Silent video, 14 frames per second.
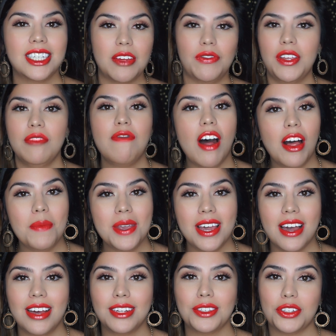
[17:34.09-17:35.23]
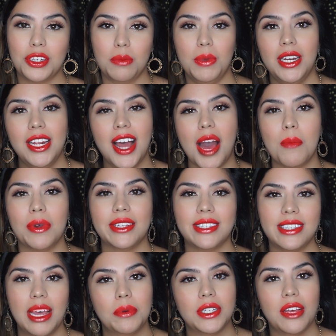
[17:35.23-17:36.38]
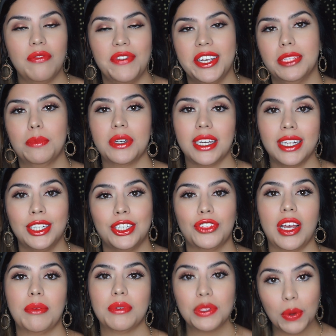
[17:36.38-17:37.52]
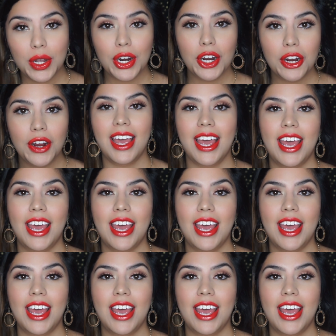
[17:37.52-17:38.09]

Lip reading: Definitely follow me on social media. I'm on Snapchat, Facebook, Instagram, Twitter,